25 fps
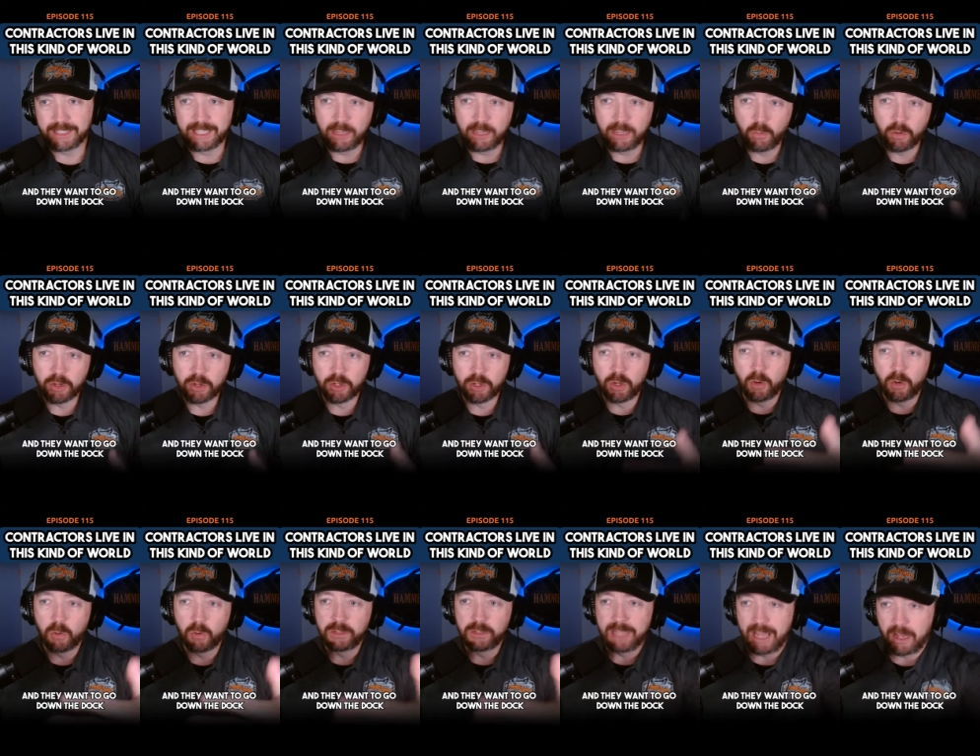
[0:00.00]
they want to
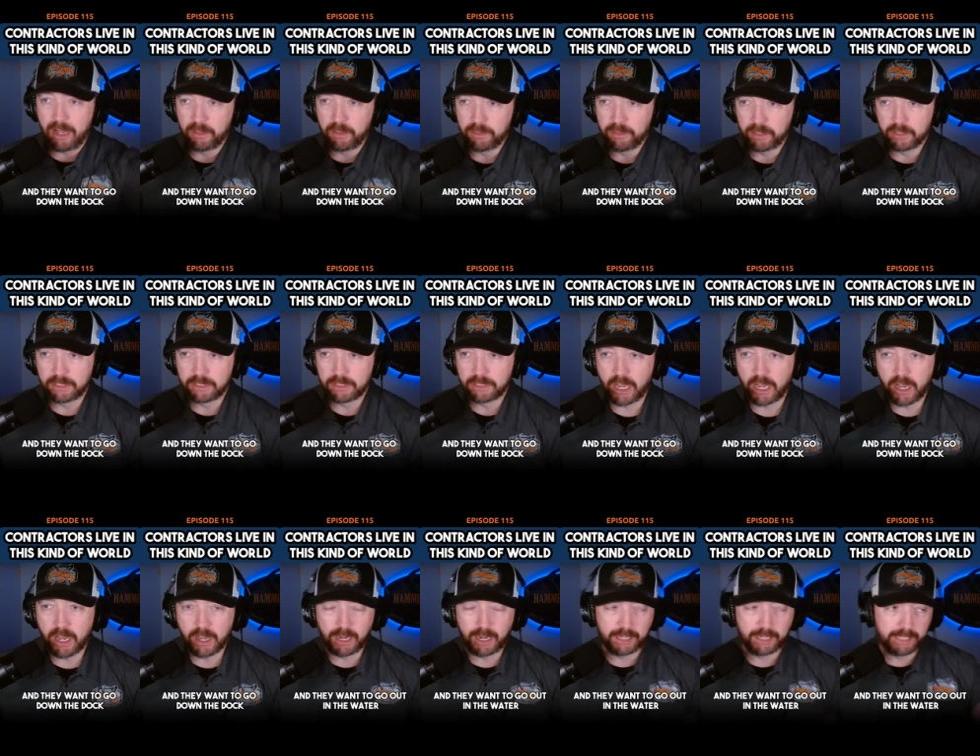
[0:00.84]
go down the
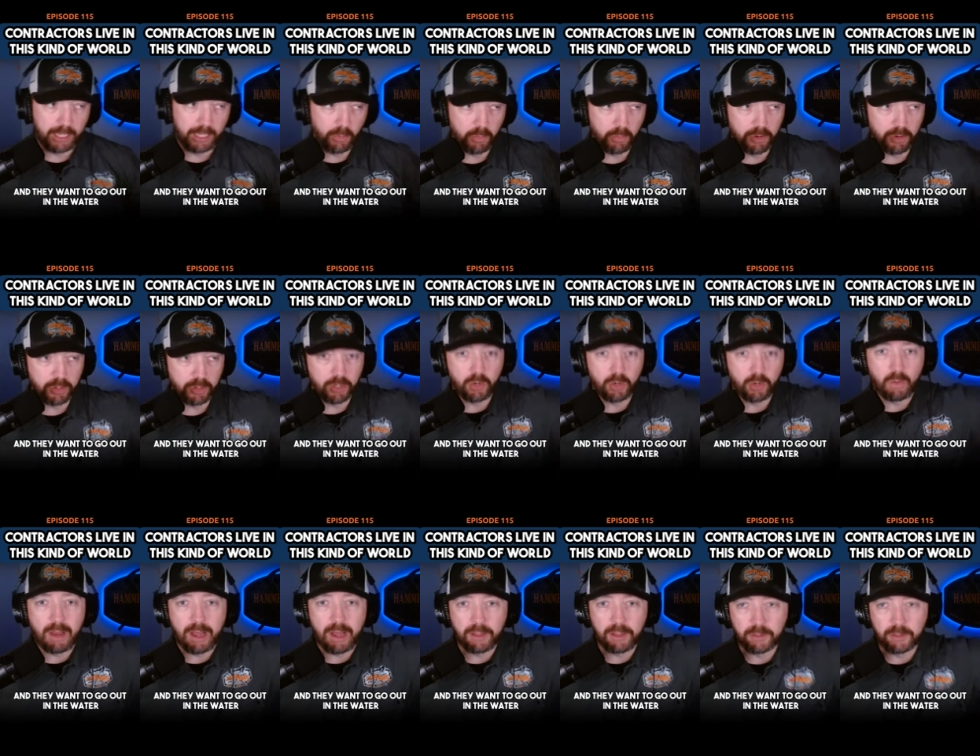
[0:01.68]
dock and they want to go
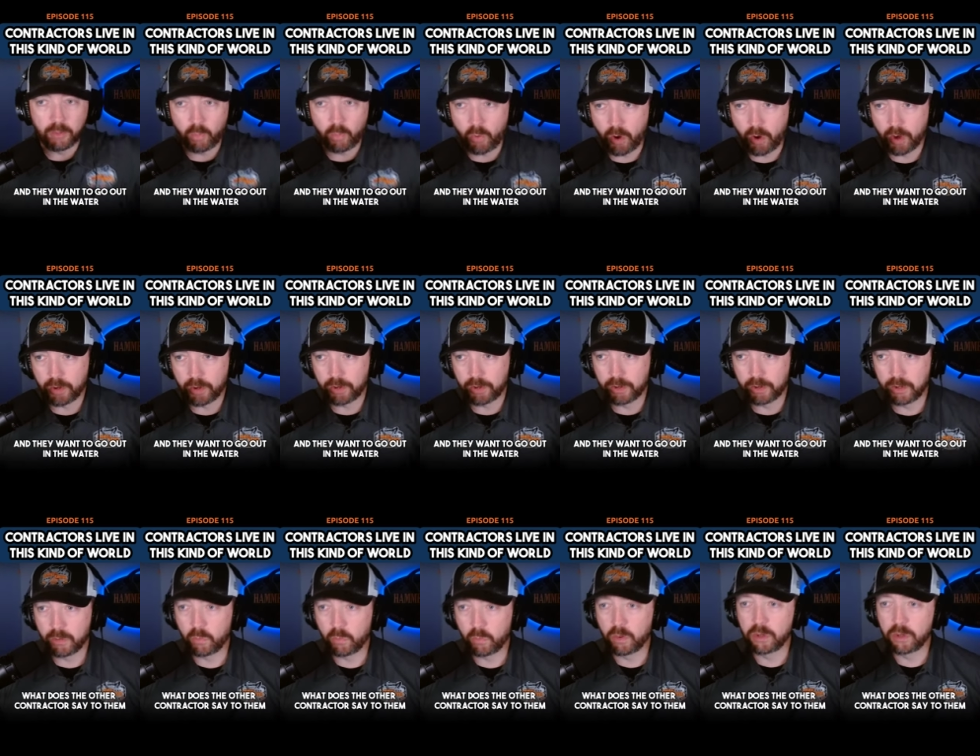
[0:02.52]
out in the
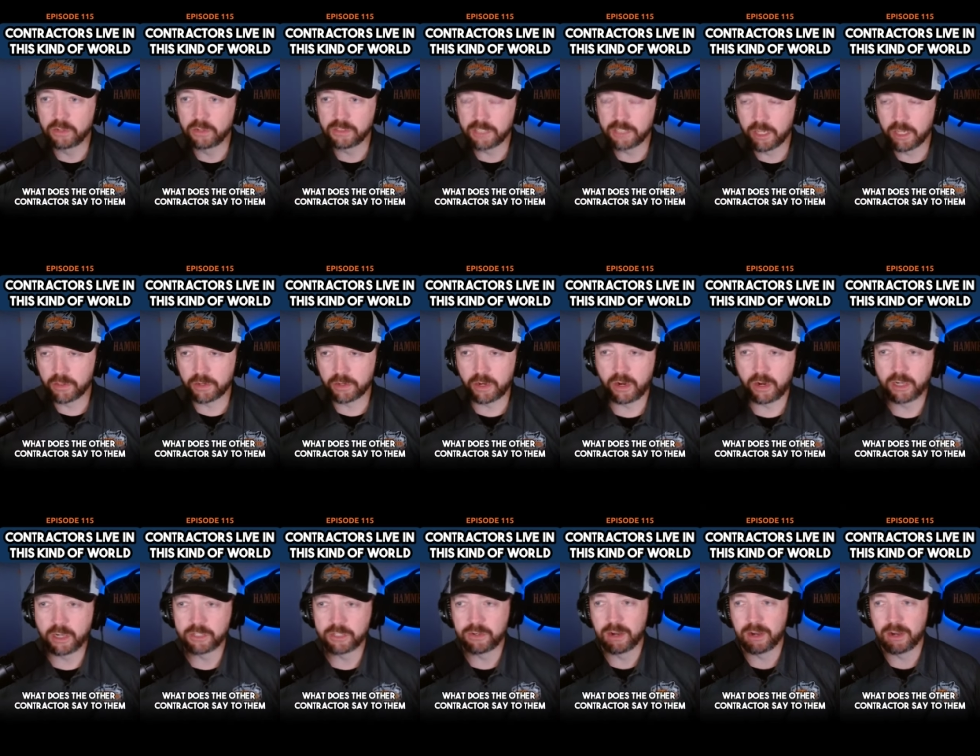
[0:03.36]
water, what does the other
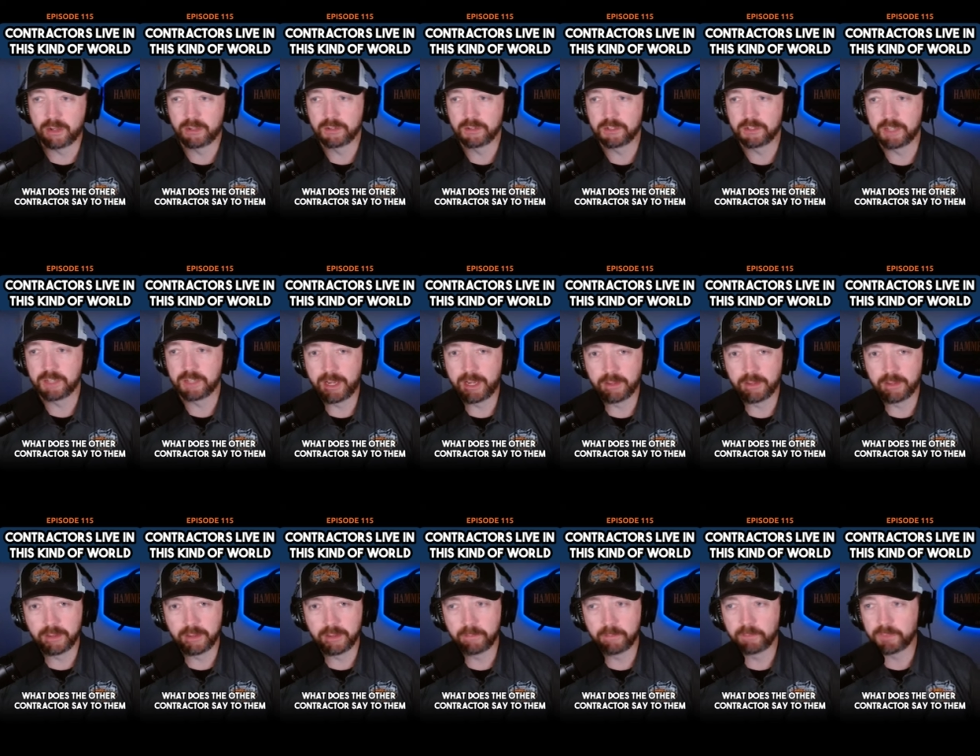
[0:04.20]
contractor say to
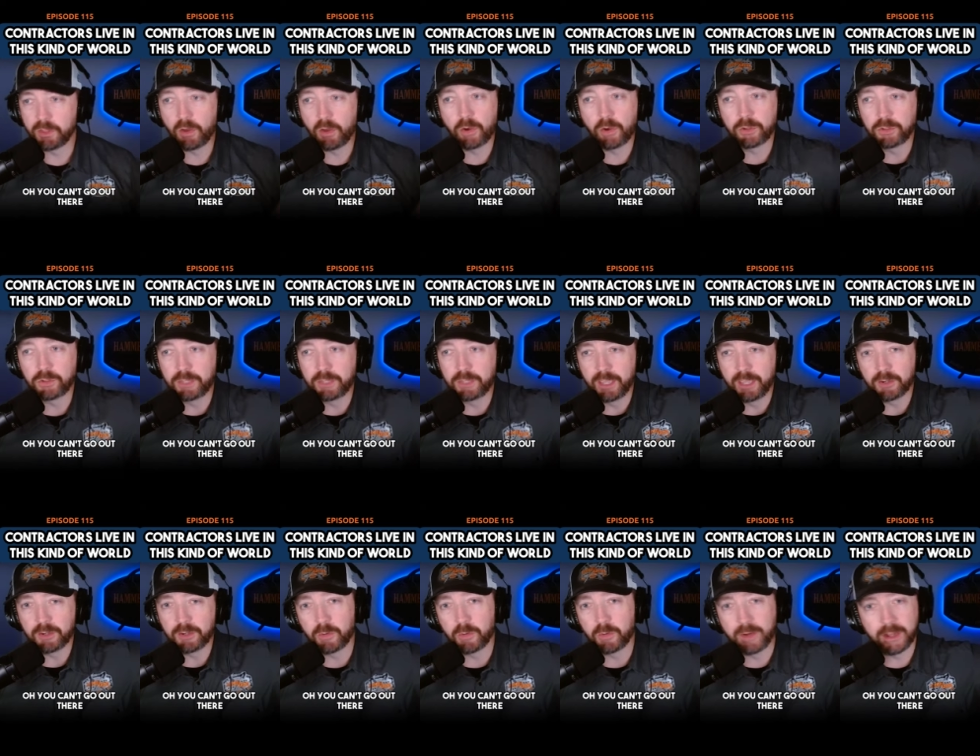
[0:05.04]
them? Oh, you
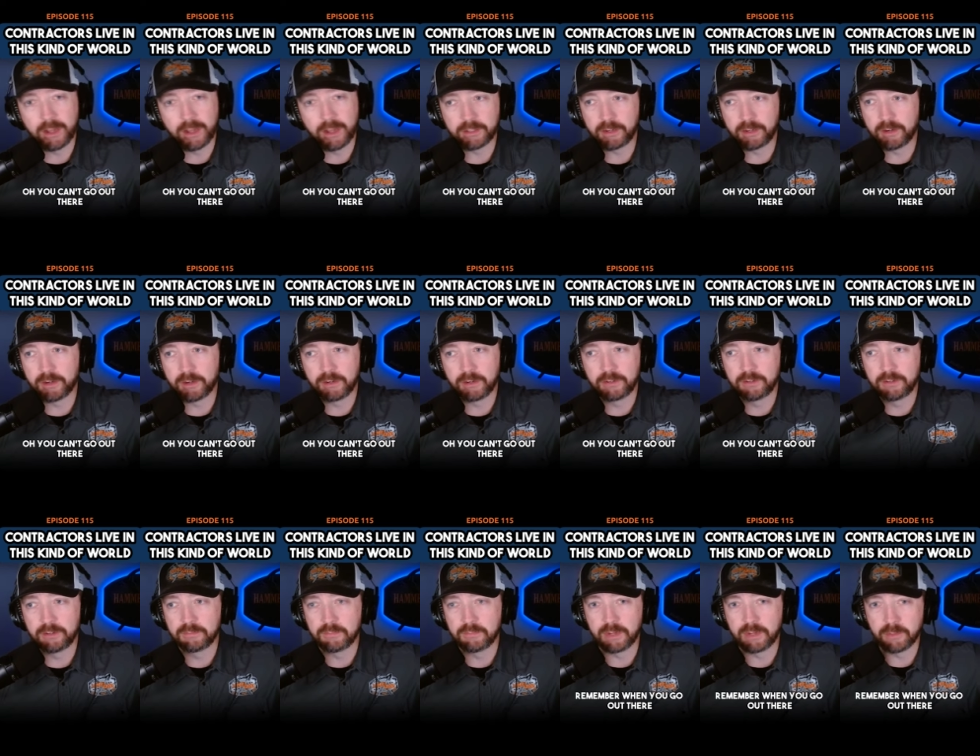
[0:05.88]
can't go out there.
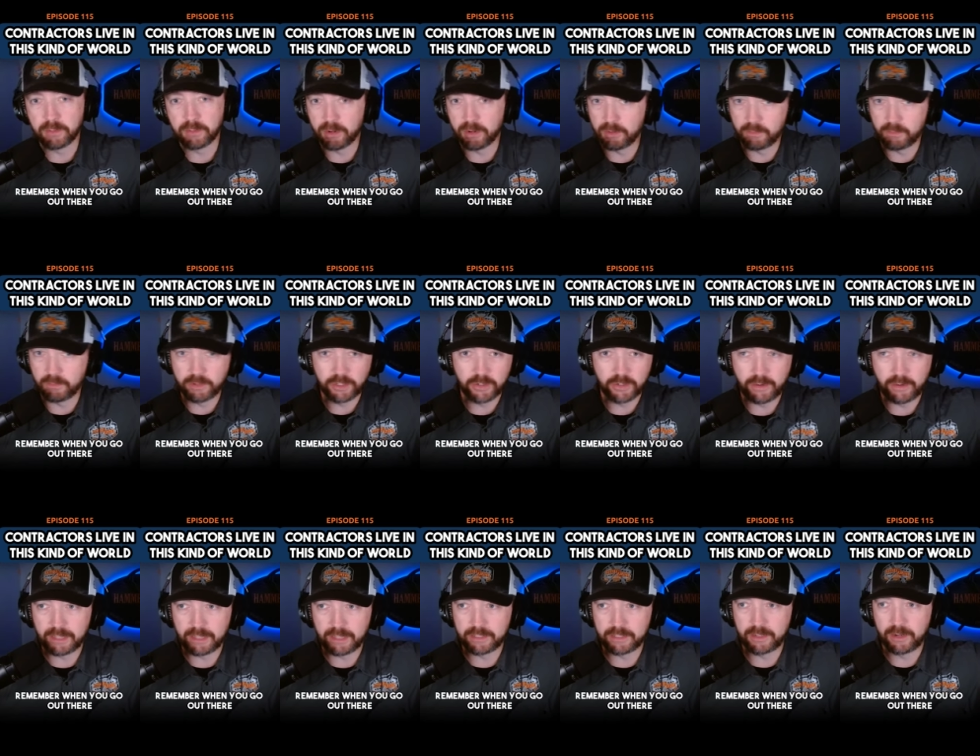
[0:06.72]
Remember when you go
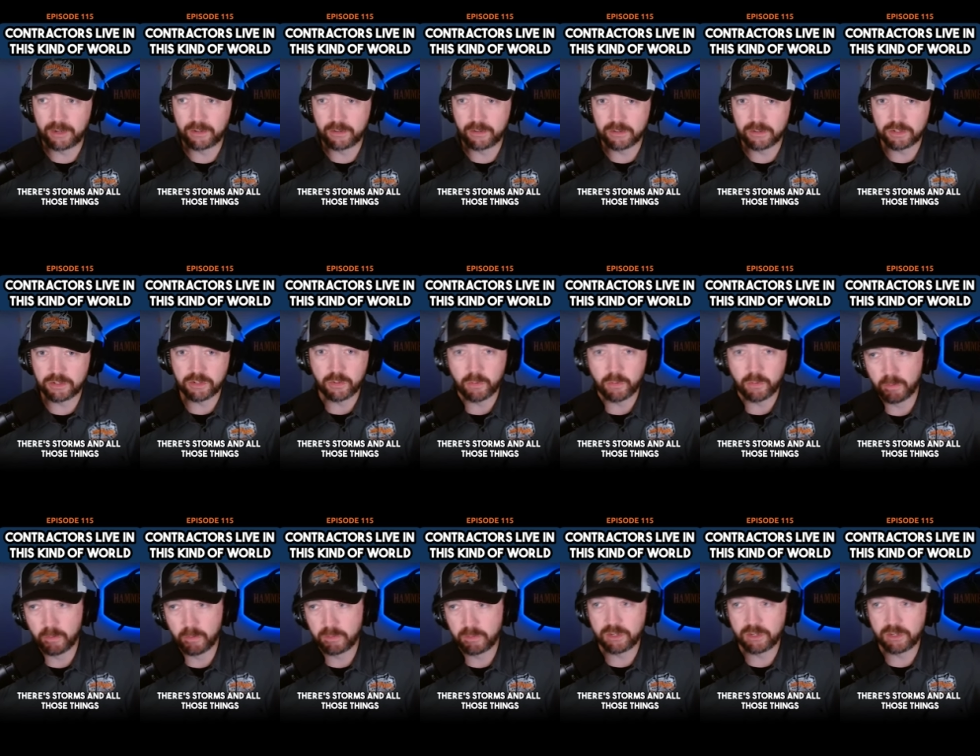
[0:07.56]
out there, there's
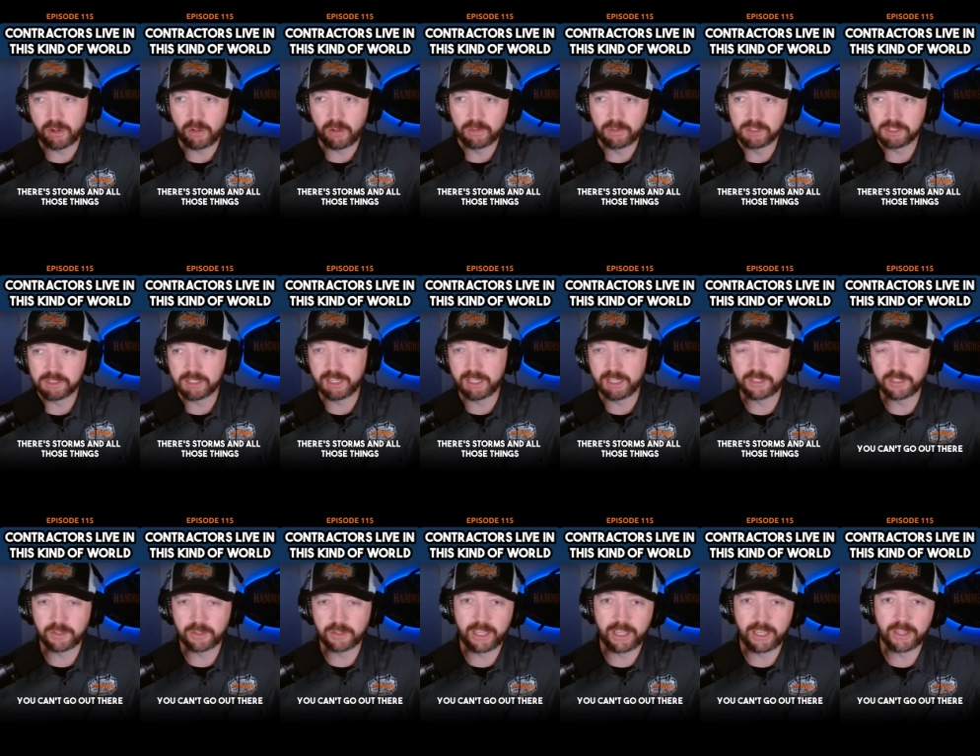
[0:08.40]
storms and all those
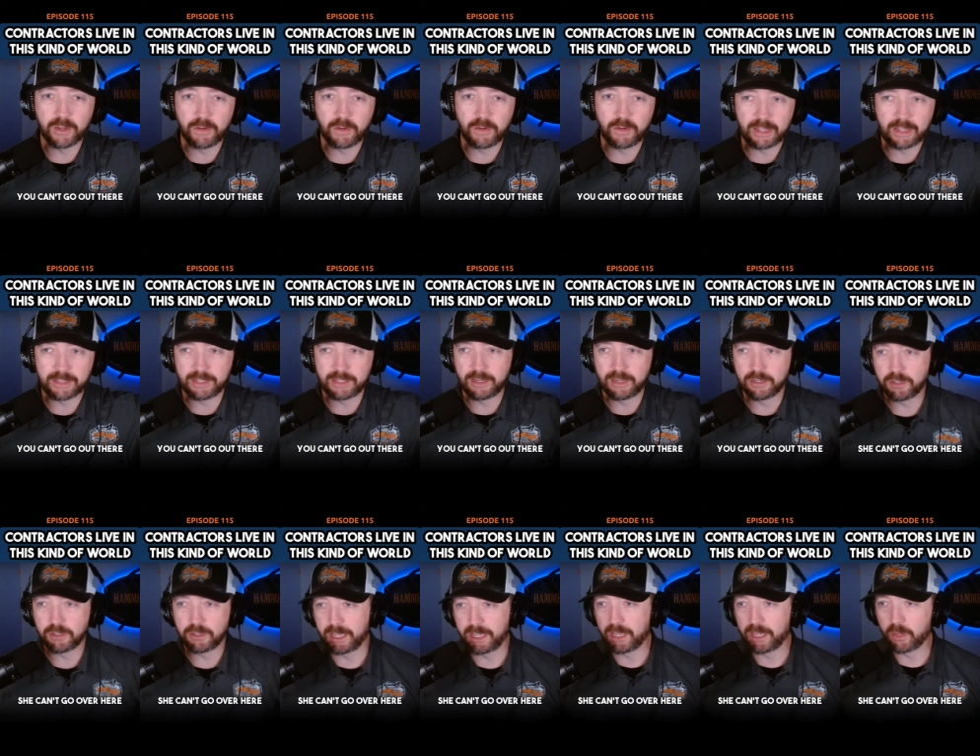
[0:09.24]
things. You can't go out there.
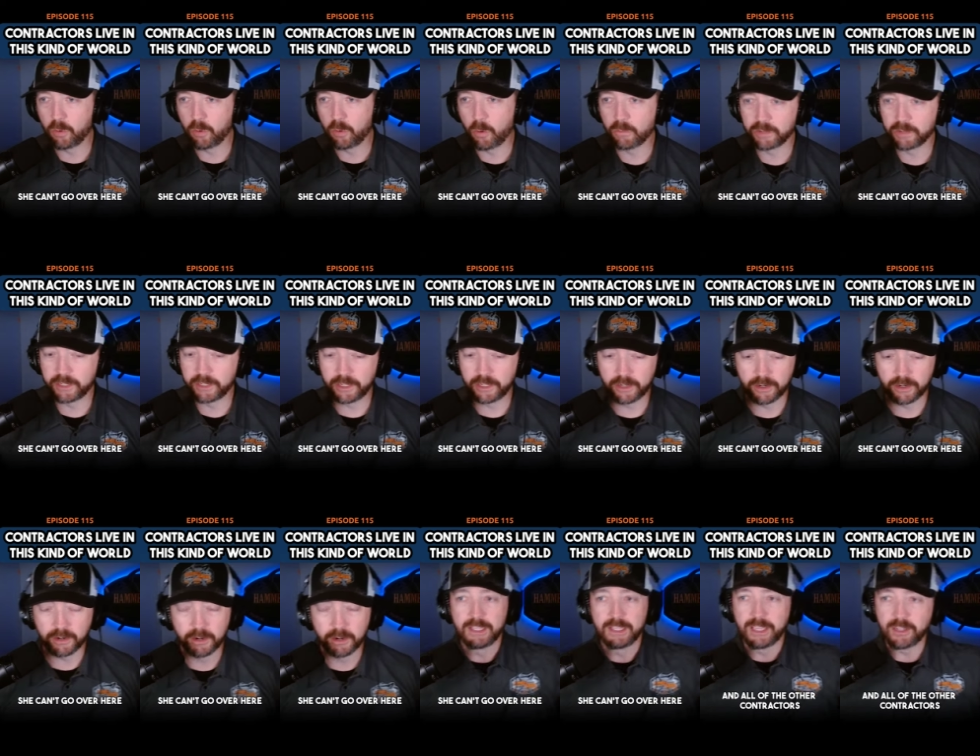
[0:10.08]
She can't go over
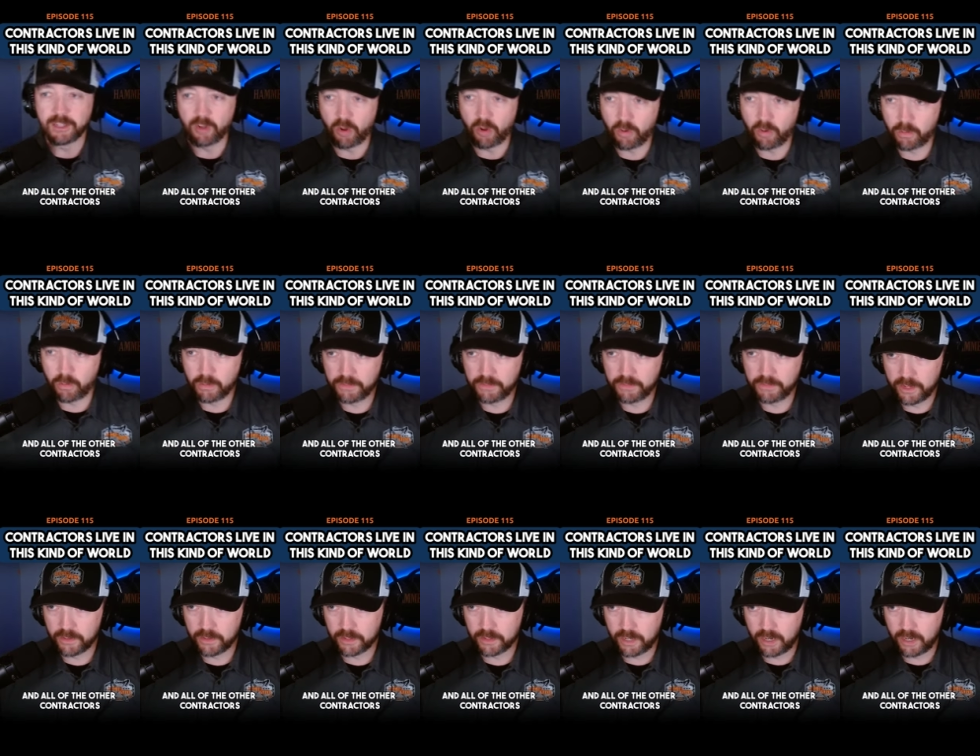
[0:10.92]
here. And all of the other